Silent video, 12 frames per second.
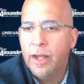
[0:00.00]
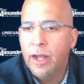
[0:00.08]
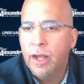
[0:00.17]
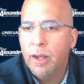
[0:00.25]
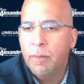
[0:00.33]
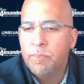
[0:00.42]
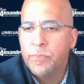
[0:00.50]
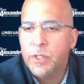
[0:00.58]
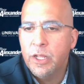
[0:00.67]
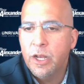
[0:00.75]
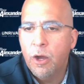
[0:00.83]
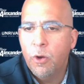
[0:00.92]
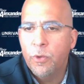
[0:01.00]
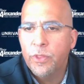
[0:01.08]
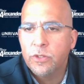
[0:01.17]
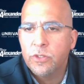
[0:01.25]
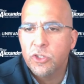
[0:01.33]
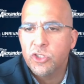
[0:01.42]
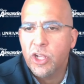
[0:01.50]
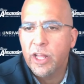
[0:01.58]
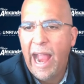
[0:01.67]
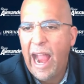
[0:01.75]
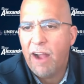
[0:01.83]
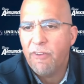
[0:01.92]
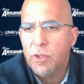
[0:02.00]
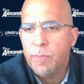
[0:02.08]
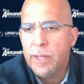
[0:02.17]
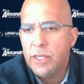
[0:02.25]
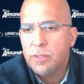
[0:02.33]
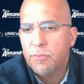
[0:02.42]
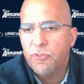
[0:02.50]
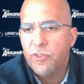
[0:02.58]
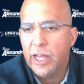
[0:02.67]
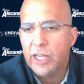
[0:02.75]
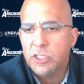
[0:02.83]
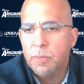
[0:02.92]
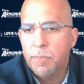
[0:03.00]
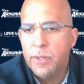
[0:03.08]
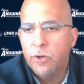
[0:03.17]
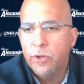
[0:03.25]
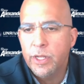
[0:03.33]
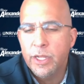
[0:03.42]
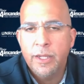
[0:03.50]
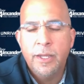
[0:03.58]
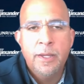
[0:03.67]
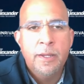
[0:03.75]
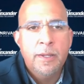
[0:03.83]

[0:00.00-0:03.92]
There's going to have to be some flexibility.